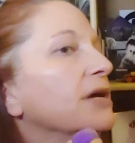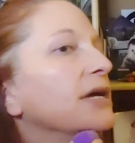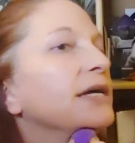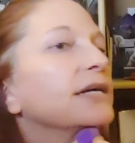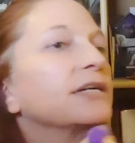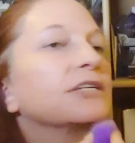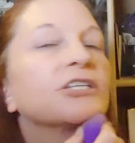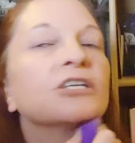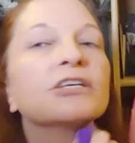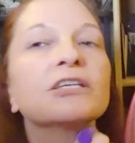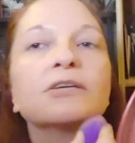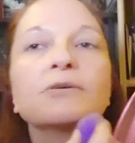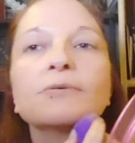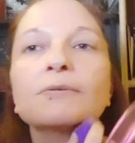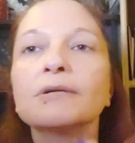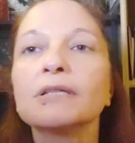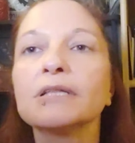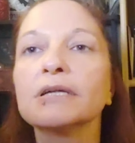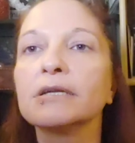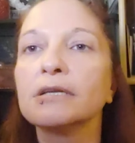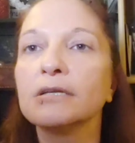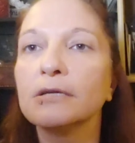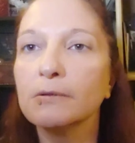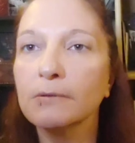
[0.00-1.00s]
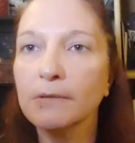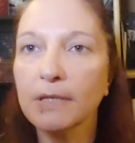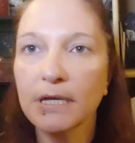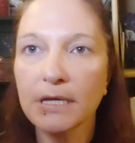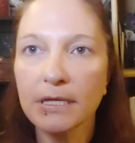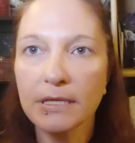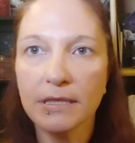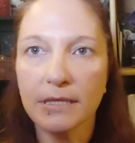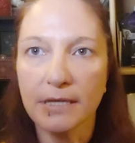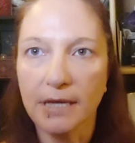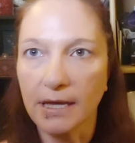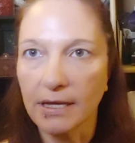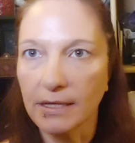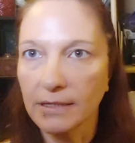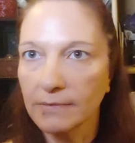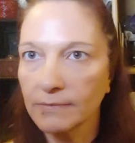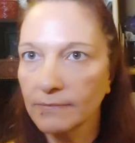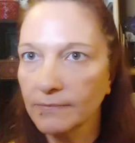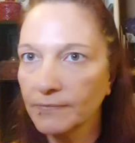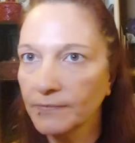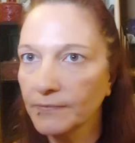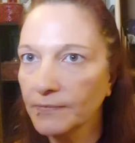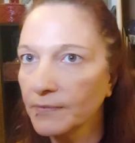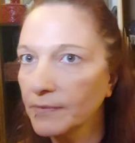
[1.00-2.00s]
I actually really do like that.
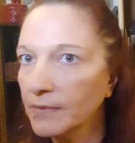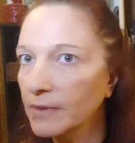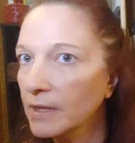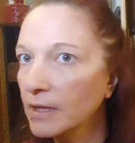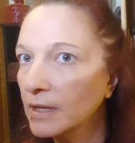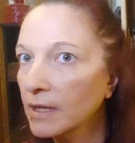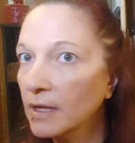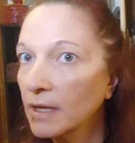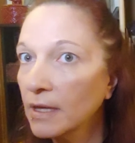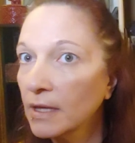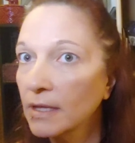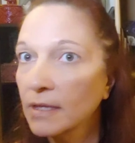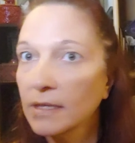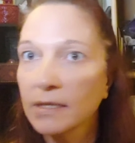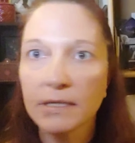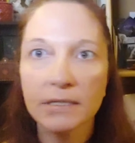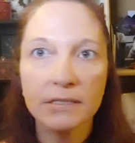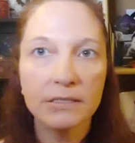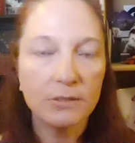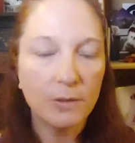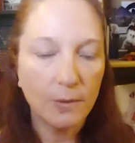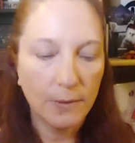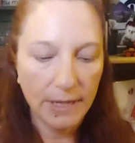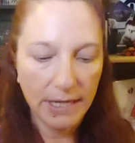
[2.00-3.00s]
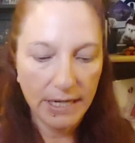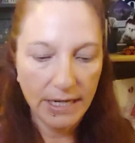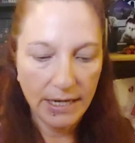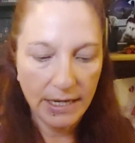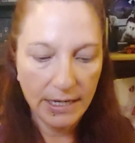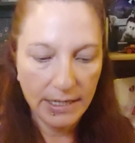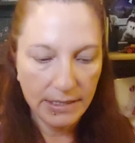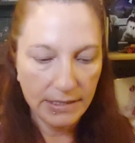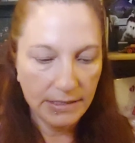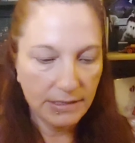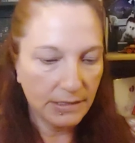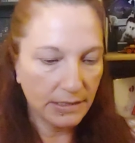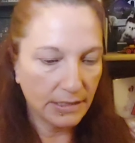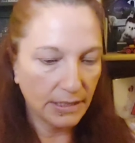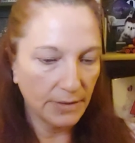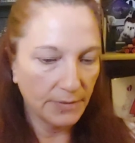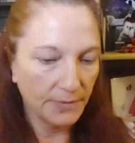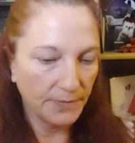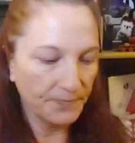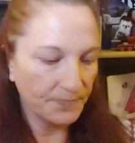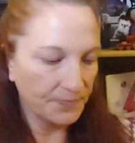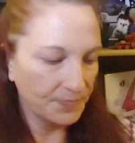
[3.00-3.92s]
That's quite nice.